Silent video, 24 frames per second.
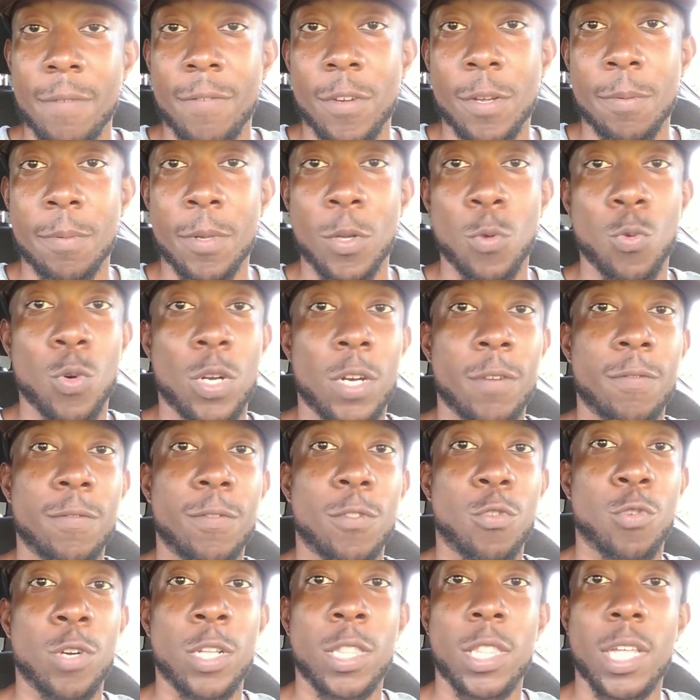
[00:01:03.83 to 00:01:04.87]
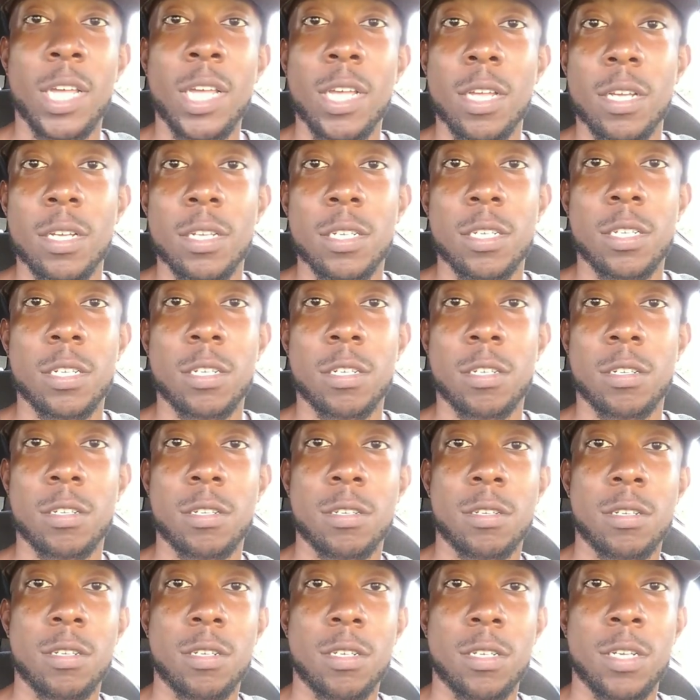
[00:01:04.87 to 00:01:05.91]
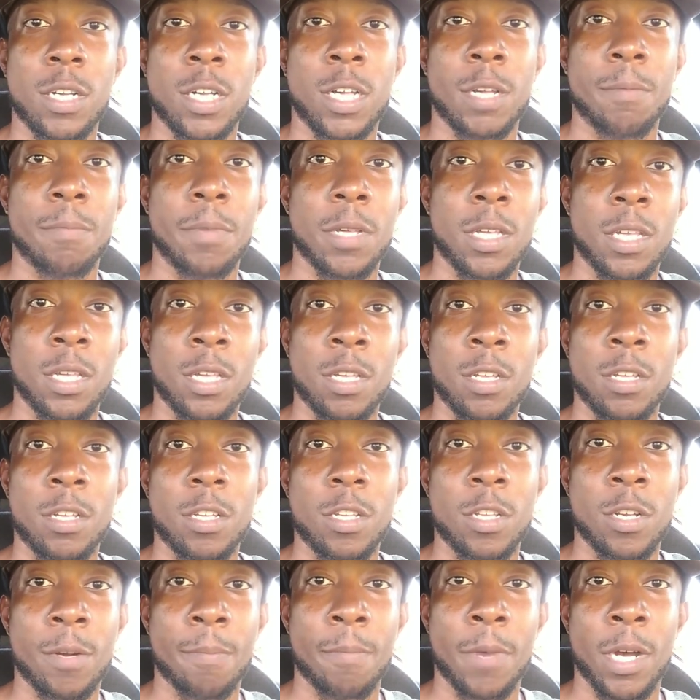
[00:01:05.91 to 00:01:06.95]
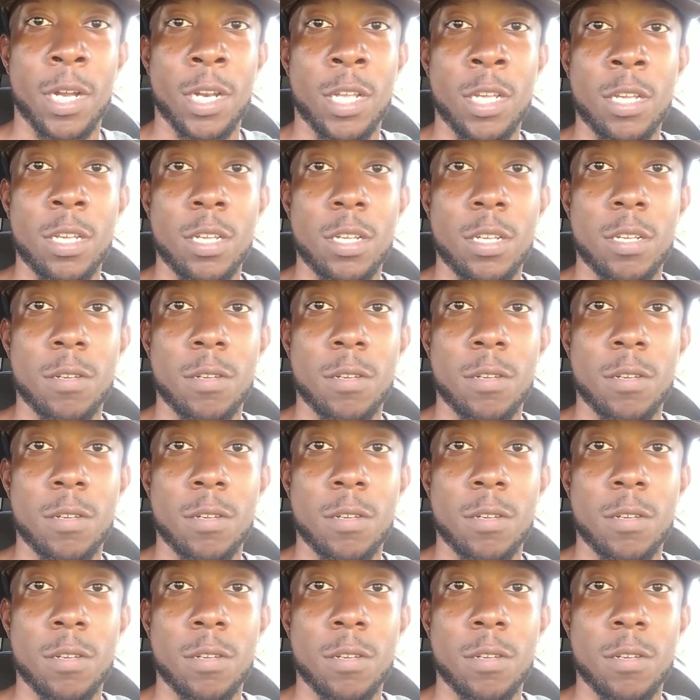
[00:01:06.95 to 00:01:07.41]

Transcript: it could be one of three things it could be your money,